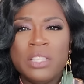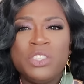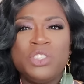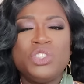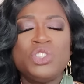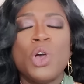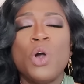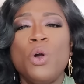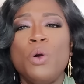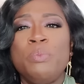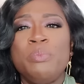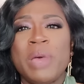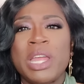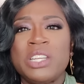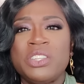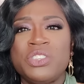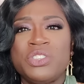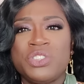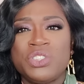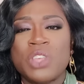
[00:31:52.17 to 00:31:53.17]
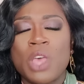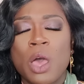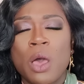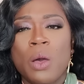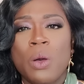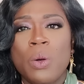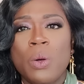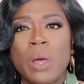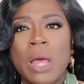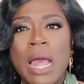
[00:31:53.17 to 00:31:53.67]
So much
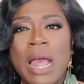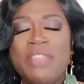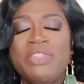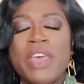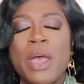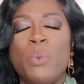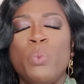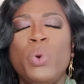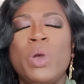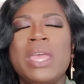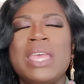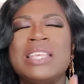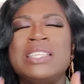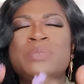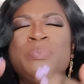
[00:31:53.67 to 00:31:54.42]
so that what